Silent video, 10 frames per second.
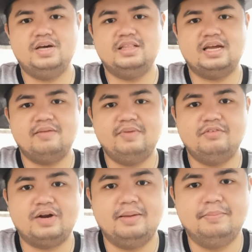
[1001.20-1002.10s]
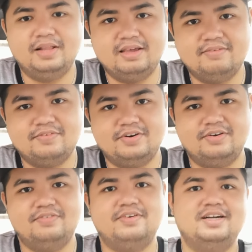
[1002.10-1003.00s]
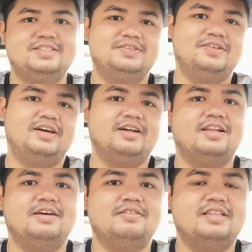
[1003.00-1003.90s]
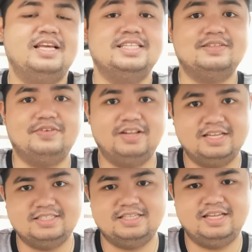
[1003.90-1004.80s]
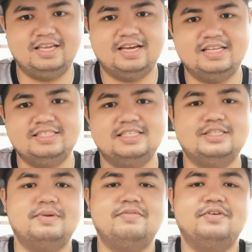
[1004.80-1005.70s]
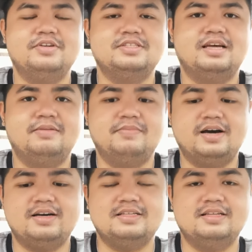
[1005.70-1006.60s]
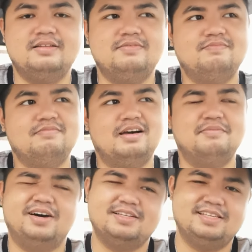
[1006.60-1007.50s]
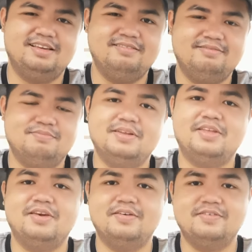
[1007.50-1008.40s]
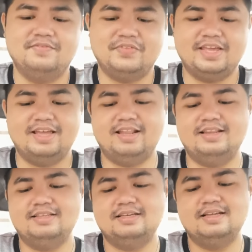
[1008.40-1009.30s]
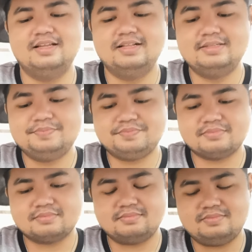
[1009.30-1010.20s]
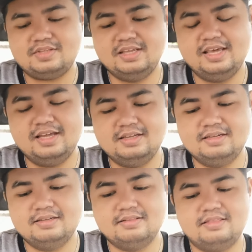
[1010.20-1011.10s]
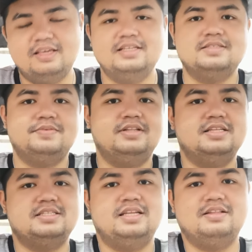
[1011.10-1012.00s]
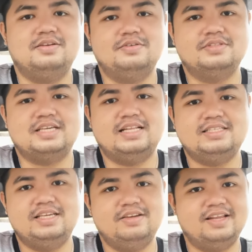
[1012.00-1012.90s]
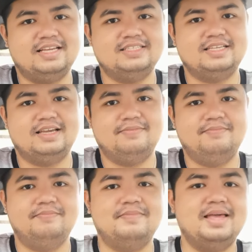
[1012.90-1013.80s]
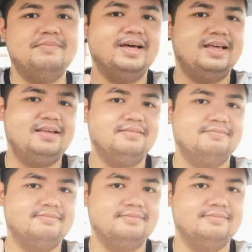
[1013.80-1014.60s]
But I've been rambling for far too long now. Thanks for listening, guys. This is my first unboxing video, and yeah, thanks for listening, Loons. I'll see you next time. Bye bye.